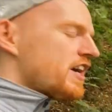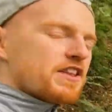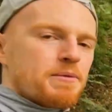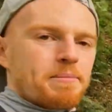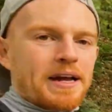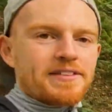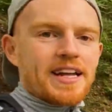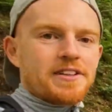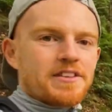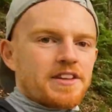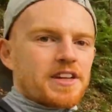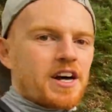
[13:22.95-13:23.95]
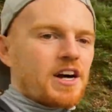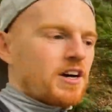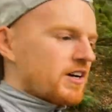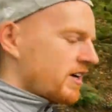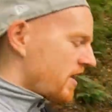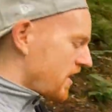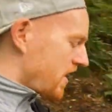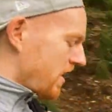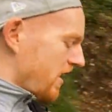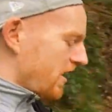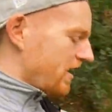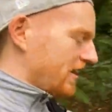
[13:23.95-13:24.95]
Then back down to the car.
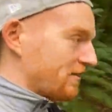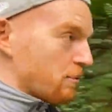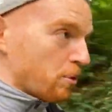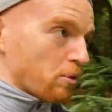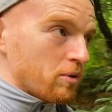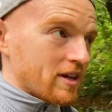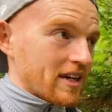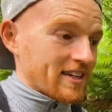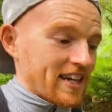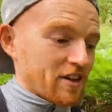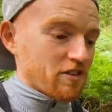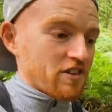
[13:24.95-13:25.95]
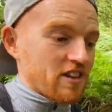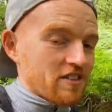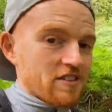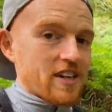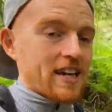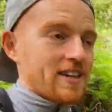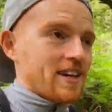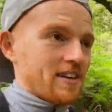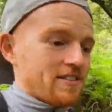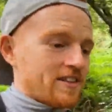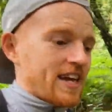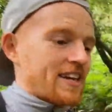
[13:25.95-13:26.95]
Liverpool are kicking off the season today. It's
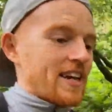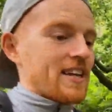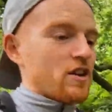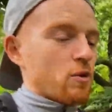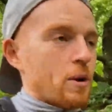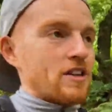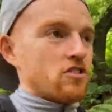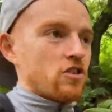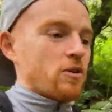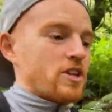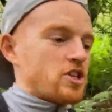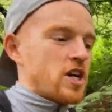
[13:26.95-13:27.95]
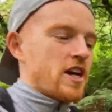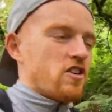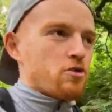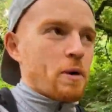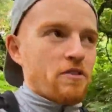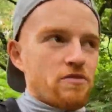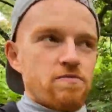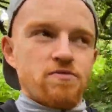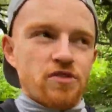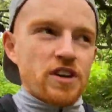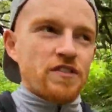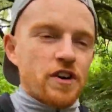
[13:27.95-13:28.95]
Saturday. They're away to Norwich. It's about
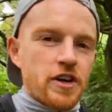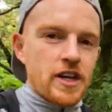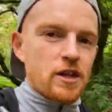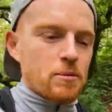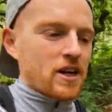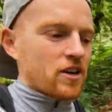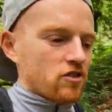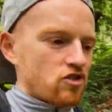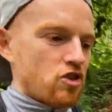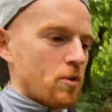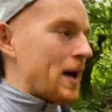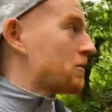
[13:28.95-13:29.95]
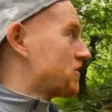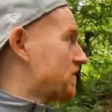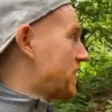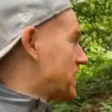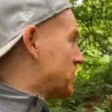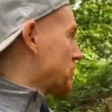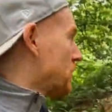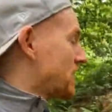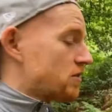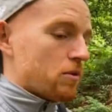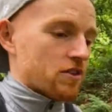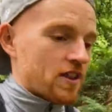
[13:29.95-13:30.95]
3:30 at the minute. Got 2 hours to find somewhere
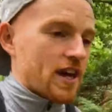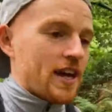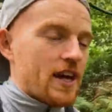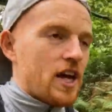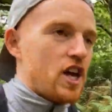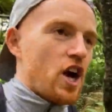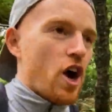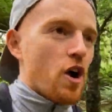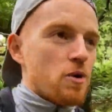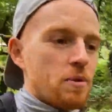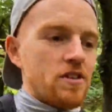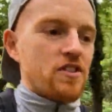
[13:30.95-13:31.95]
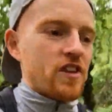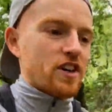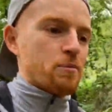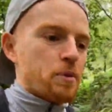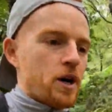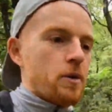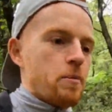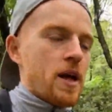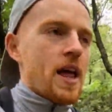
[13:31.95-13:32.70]
to watch that. Hoping to find a pub.